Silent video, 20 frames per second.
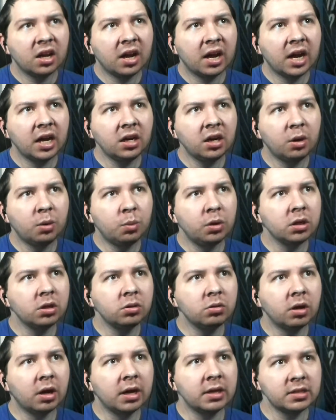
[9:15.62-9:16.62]
I know what
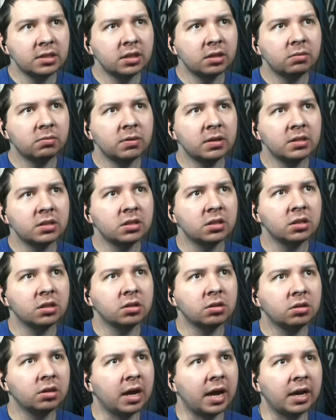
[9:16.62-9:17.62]
you. I see the red
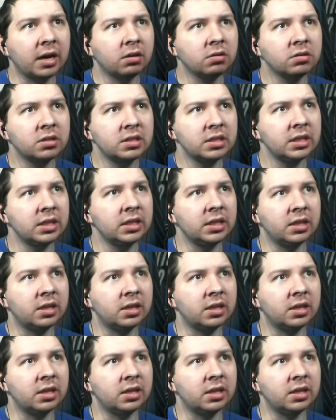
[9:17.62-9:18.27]
circle. I a don't see anything.